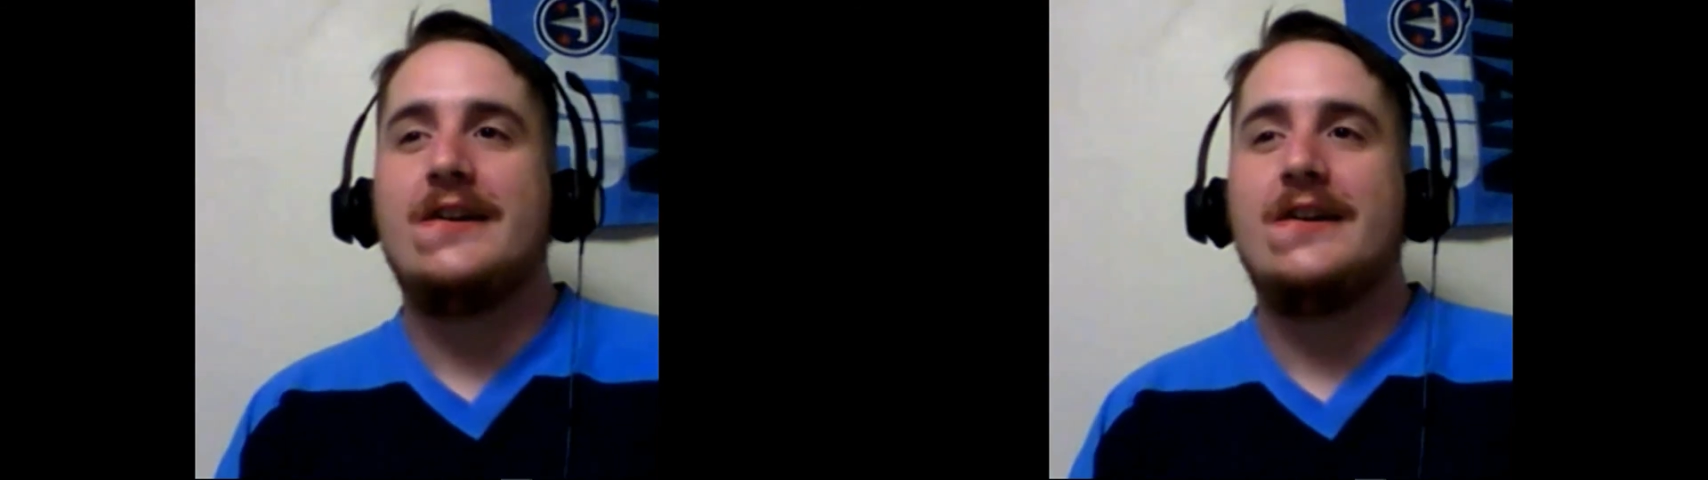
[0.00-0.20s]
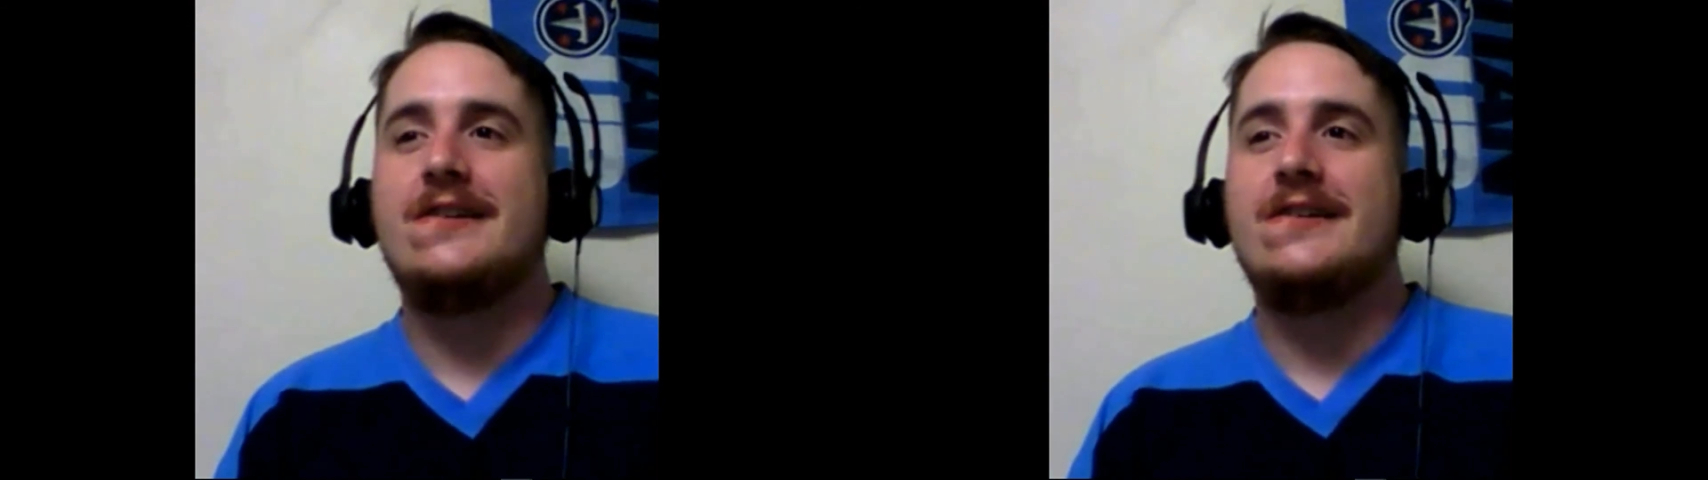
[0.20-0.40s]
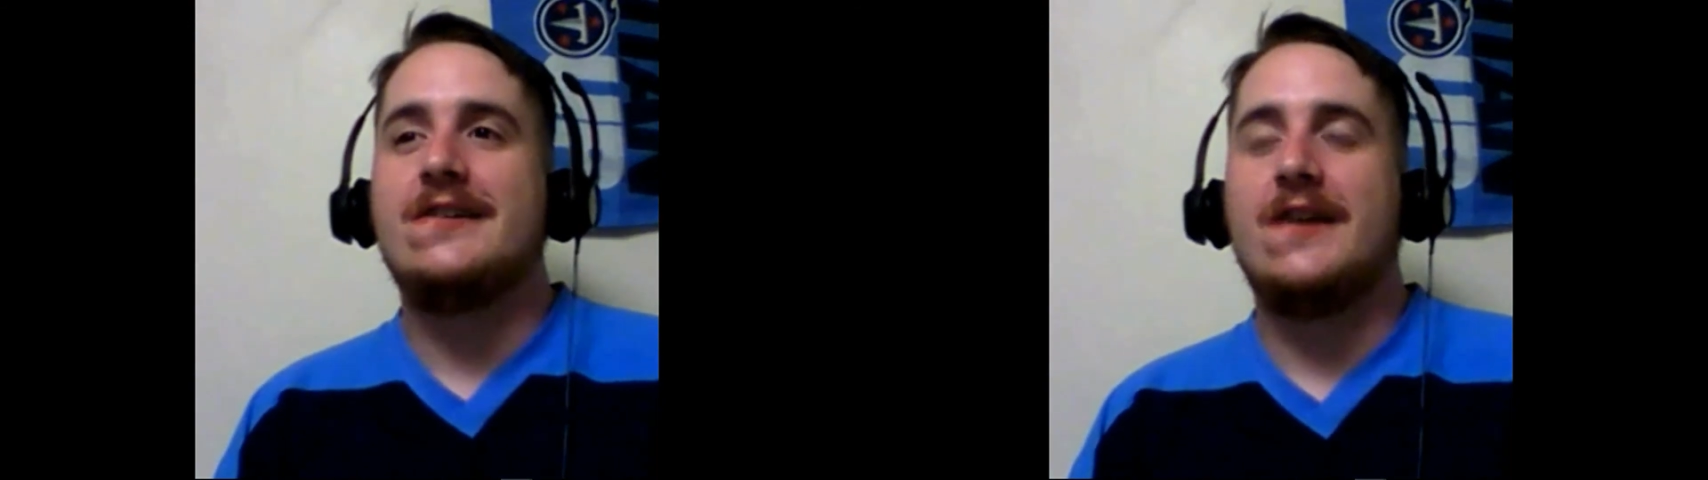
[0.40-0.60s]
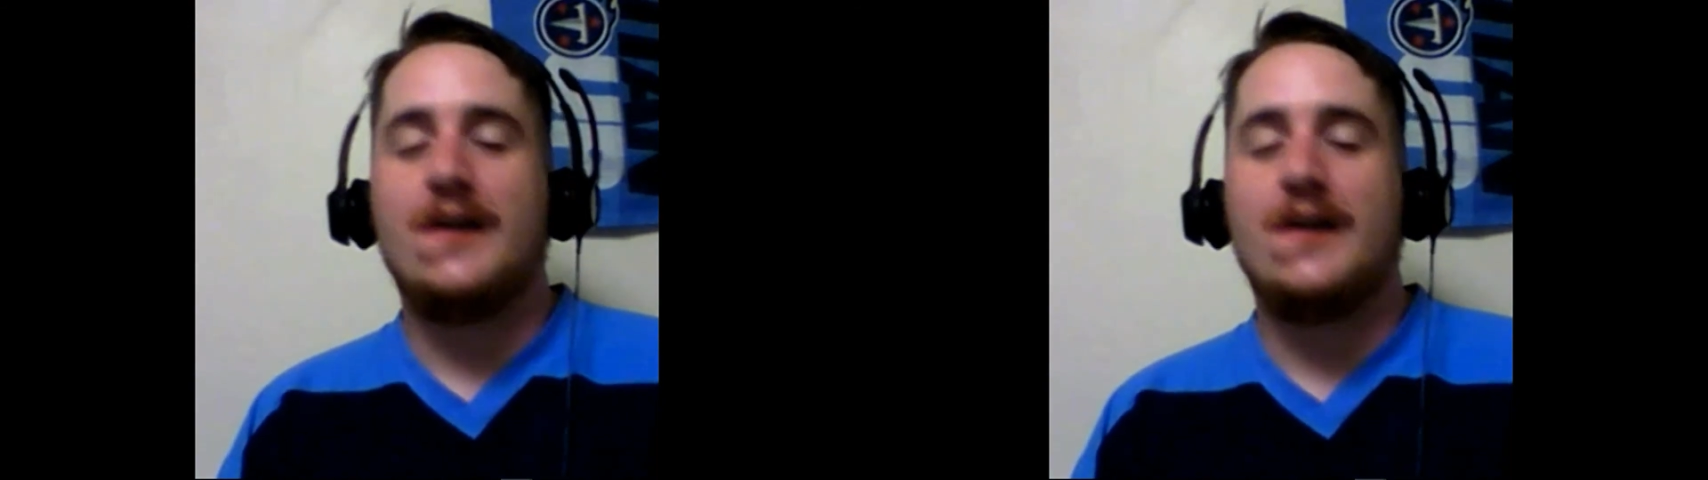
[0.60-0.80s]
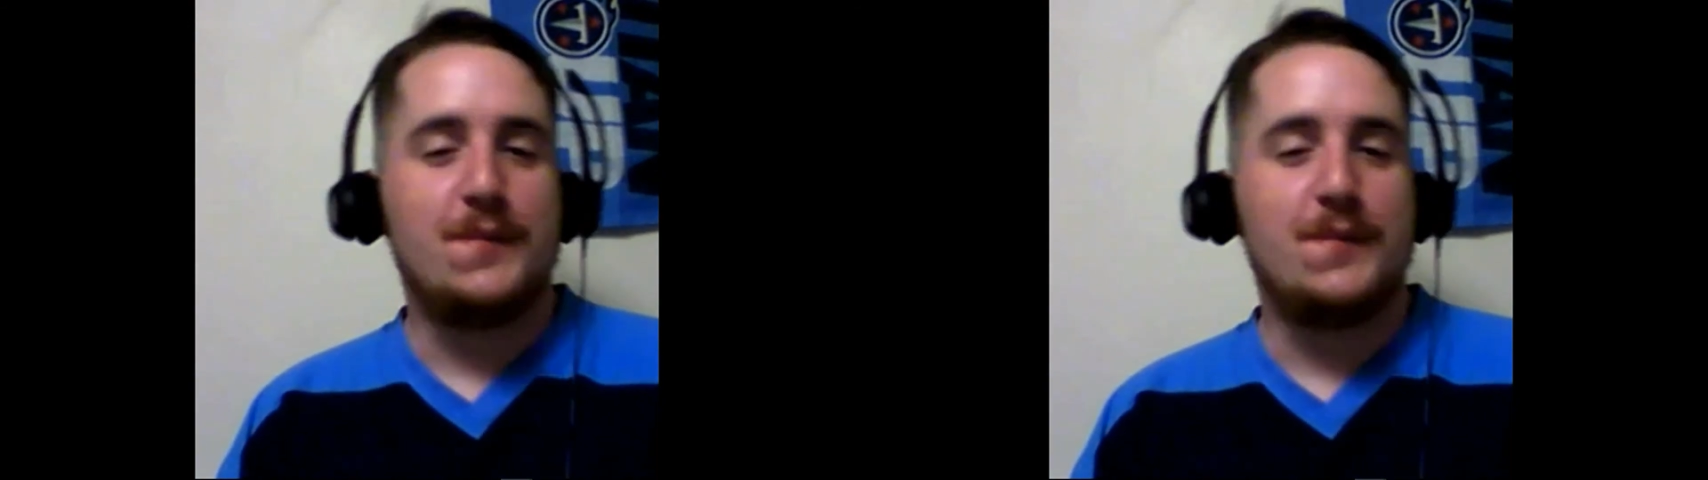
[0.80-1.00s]
oh,
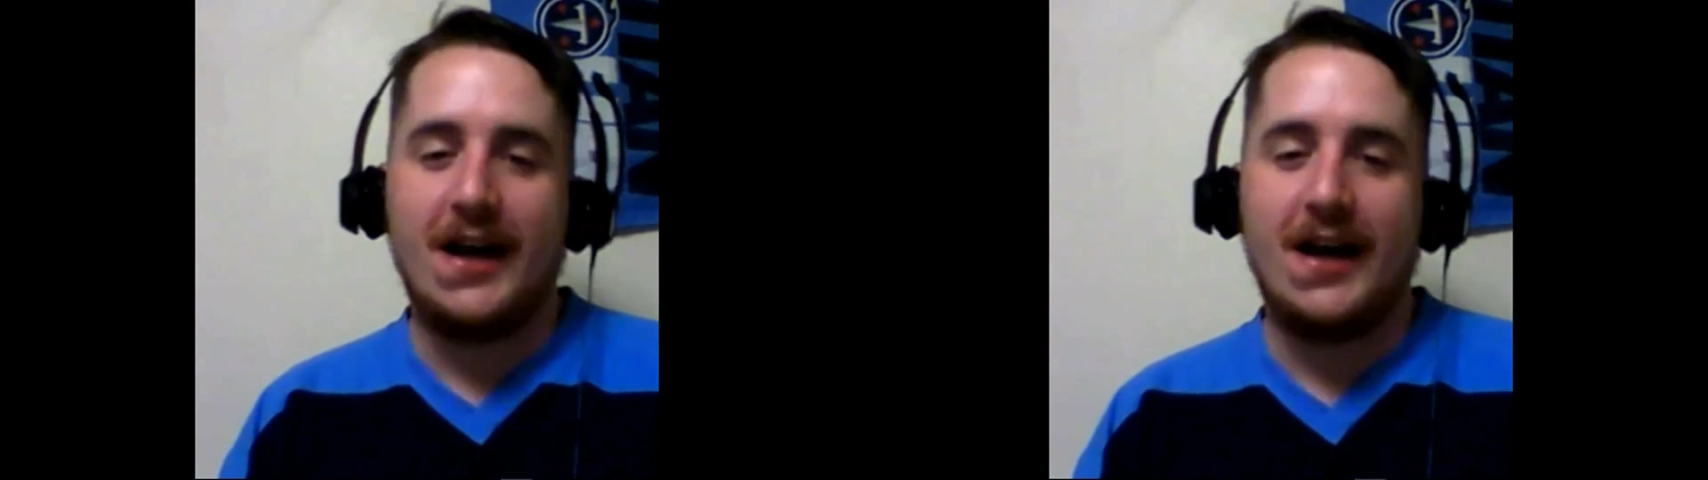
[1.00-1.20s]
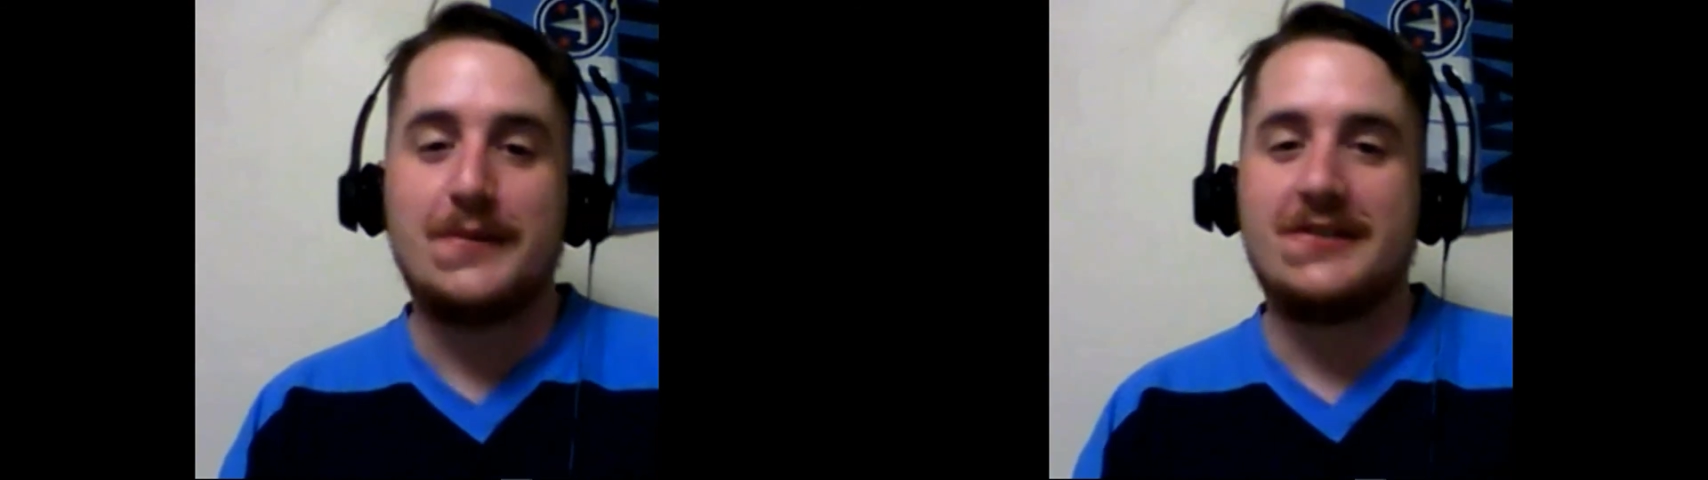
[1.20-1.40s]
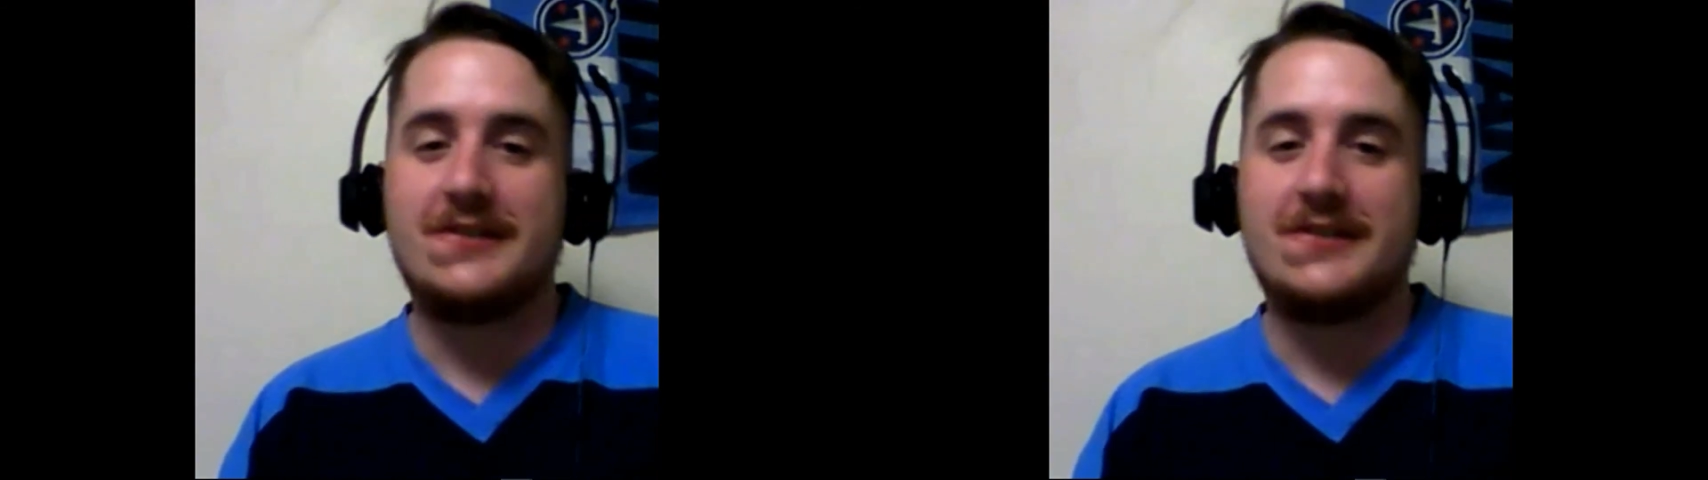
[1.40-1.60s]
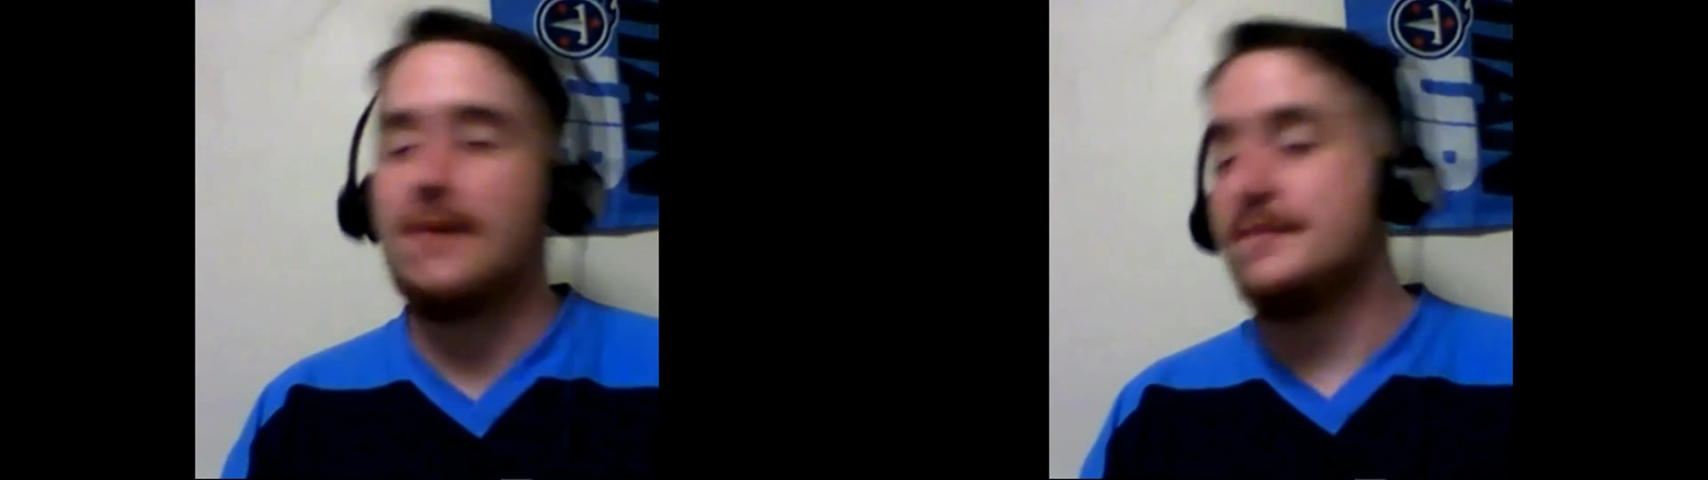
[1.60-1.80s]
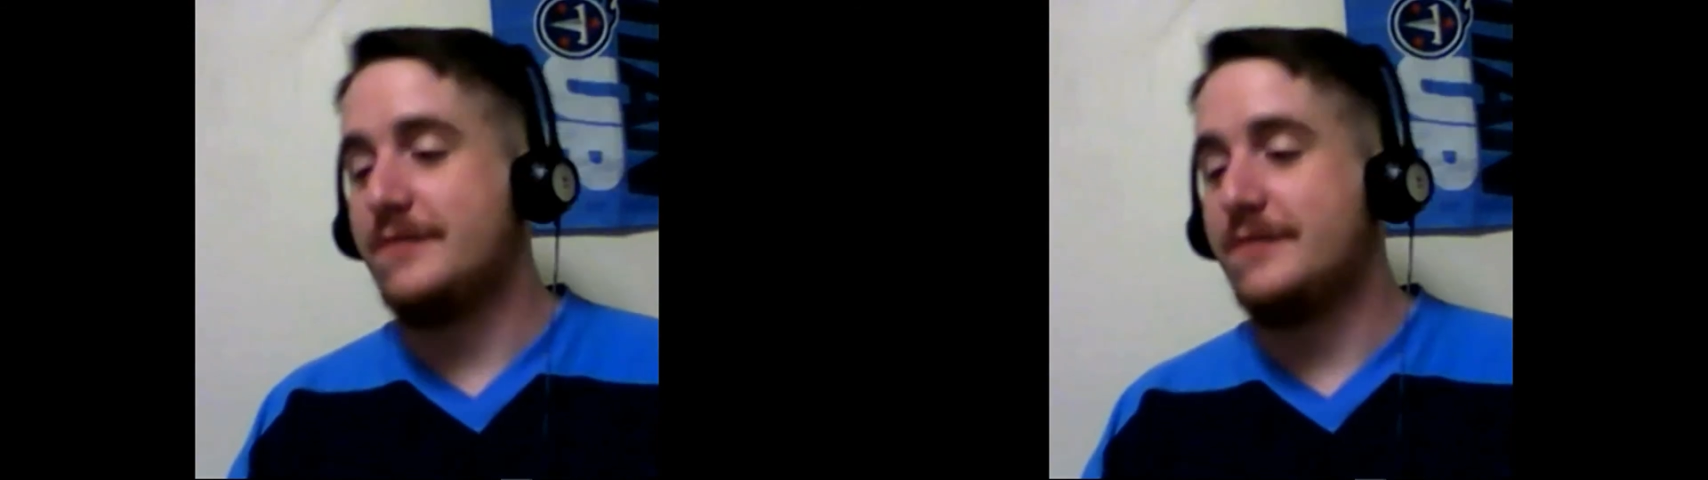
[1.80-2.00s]
man, I'm, I'm
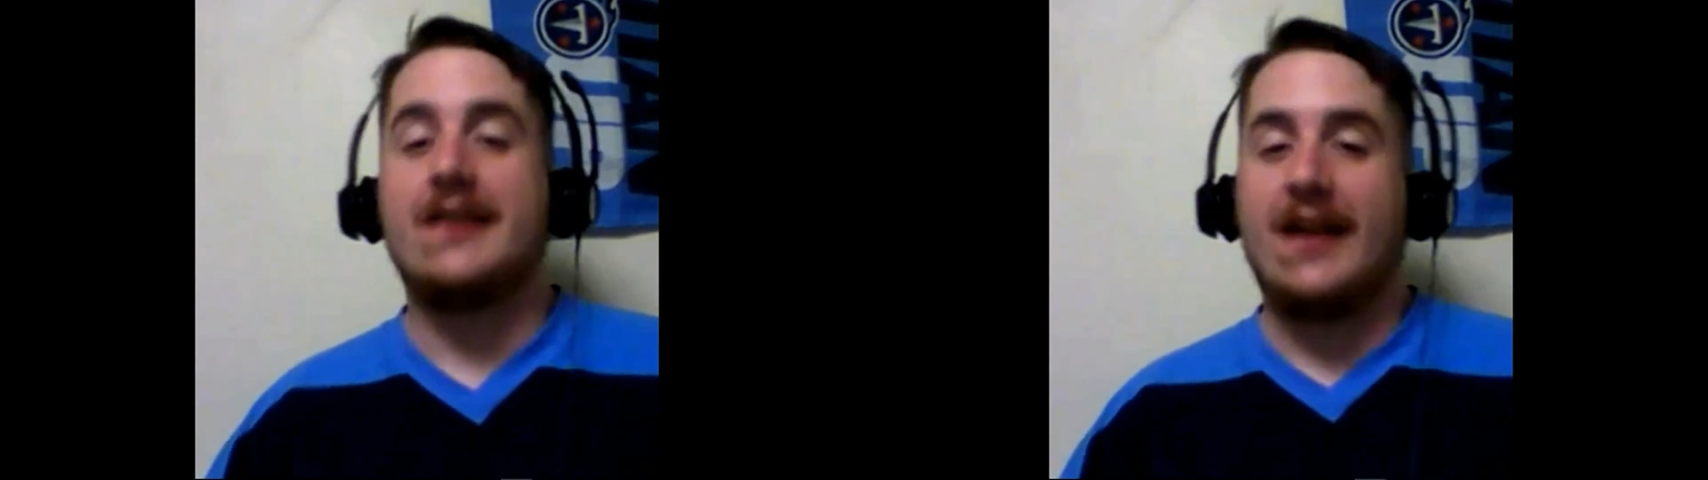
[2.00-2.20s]
tweeting that.